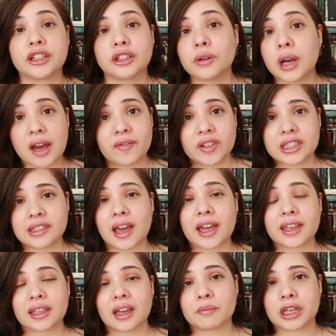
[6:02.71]
I do have a
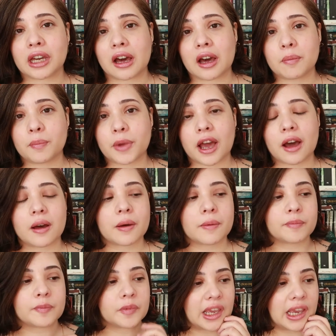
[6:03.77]
tag coming up
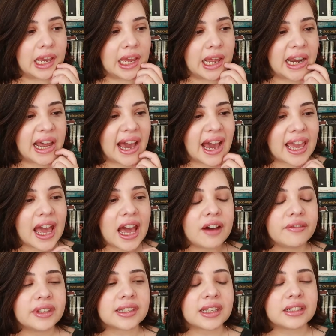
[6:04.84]
um, and I
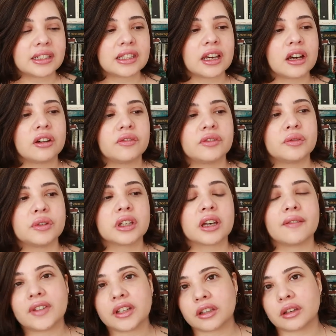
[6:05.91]
have this idea of doing
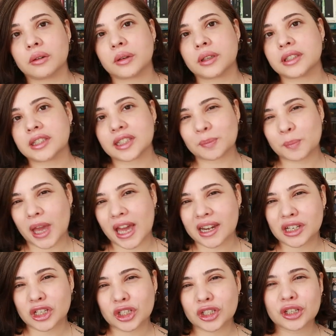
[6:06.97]
a video in
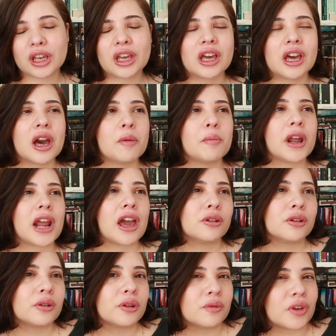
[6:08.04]
Spanish but I
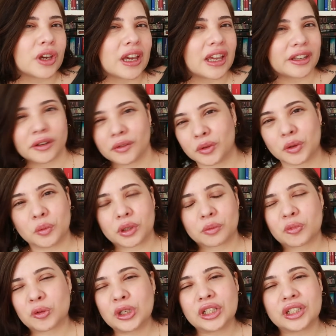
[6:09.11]
don't know if any of you would
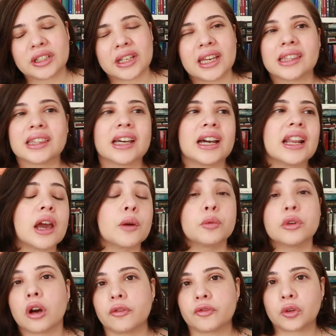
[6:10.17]
appreciate that. I
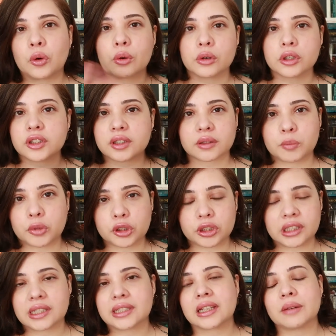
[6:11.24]
would of course
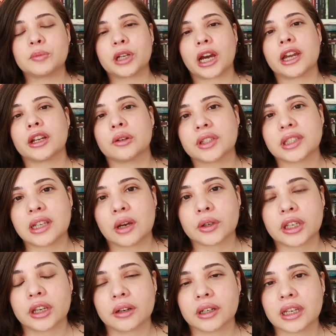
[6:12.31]
put the subtitles
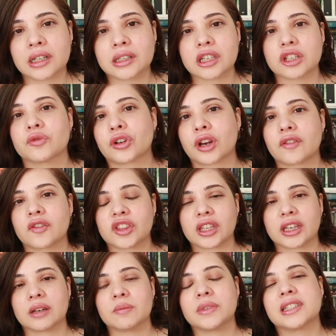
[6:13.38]
down here in English for
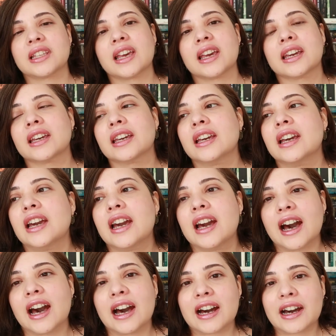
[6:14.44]
everything I'm saying.
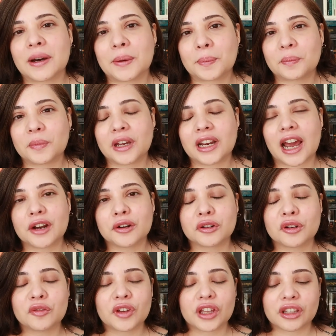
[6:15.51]
Um, but I don't
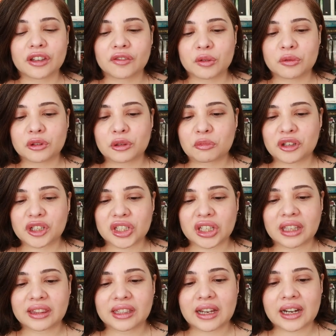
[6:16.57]
know if any of you would
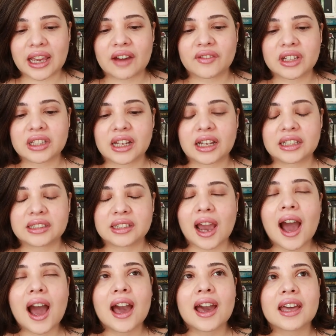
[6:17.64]
appreciate that. I have a, a
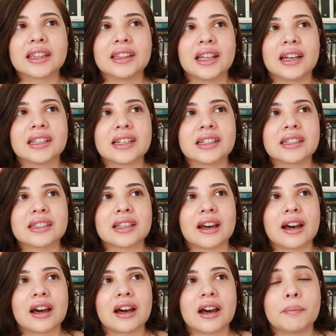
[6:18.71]
tag that
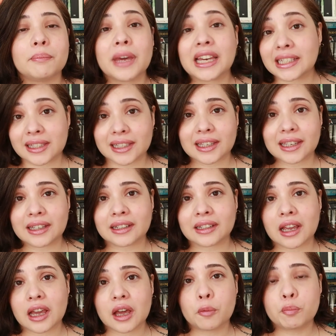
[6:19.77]
a, uh, a uh,
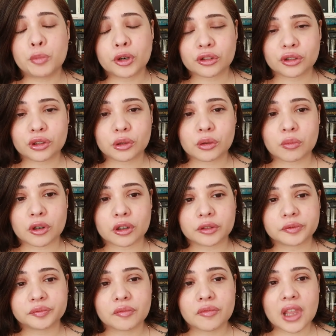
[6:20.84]
Mexican
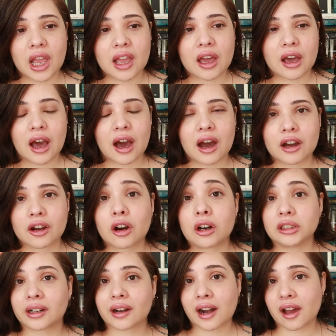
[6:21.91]
booktuber uh,
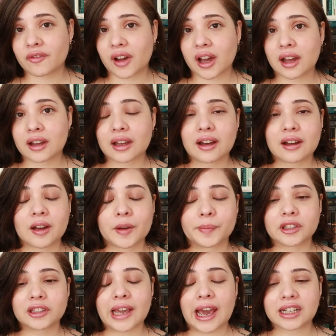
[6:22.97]
called Rafa
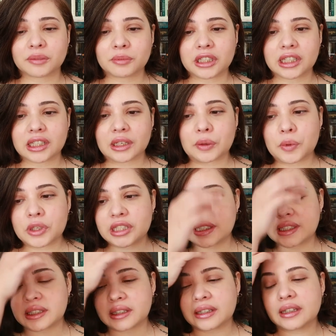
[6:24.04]
um, tagged me in, which
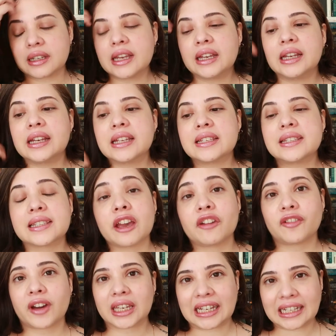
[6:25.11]
is the
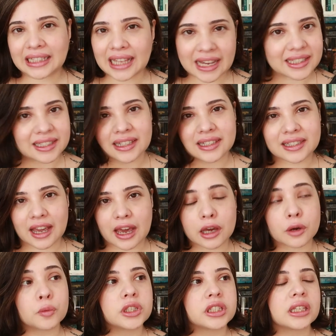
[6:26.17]
sci-fi classics
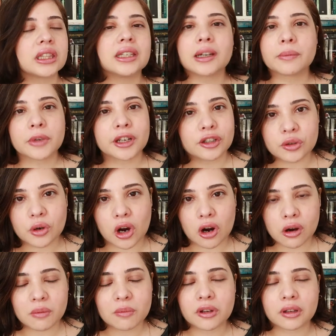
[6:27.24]
tag, which I think I'm gonna do
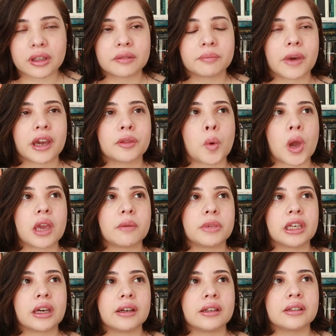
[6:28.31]
horrible in, by the way,
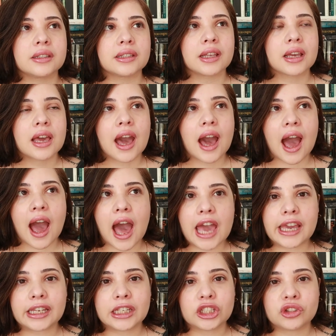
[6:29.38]
because
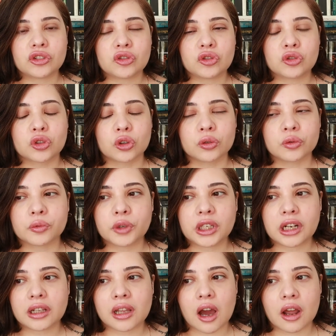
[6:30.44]
I don't
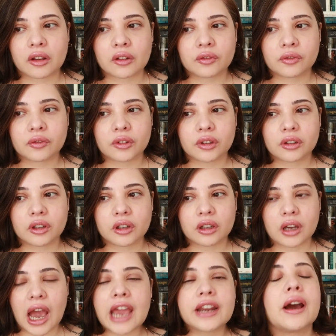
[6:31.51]
read a lot of,
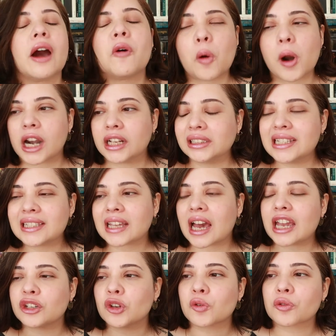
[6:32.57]
I or at least
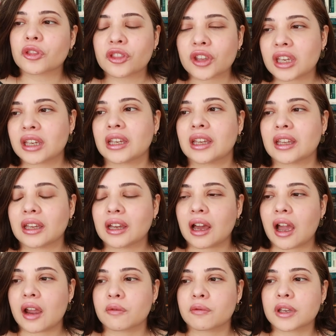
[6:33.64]
I don't think
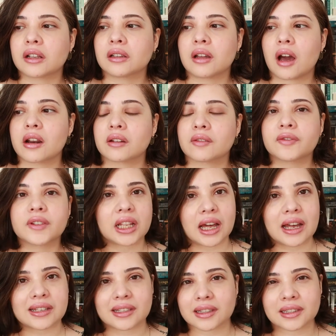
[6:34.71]
I read a lot of
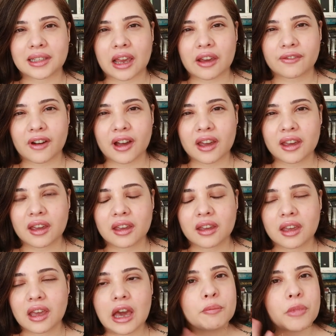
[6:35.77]
classic sci-fi,
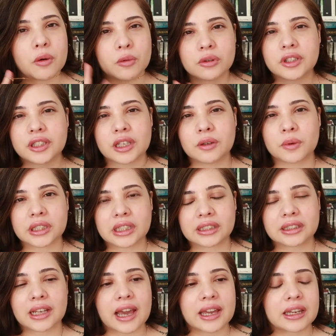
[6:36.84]
but we'll see when the
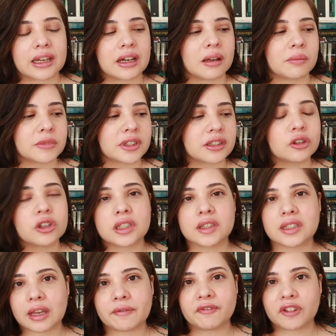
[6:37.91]
tag comes. You can
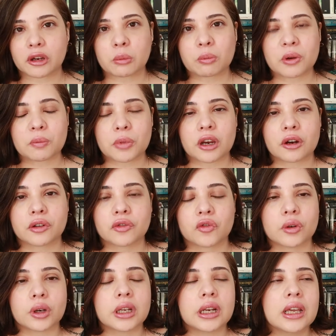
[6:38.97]
see I'm very prepared
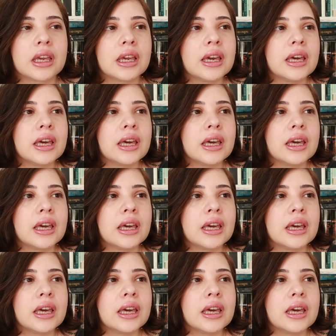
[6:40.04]
for it.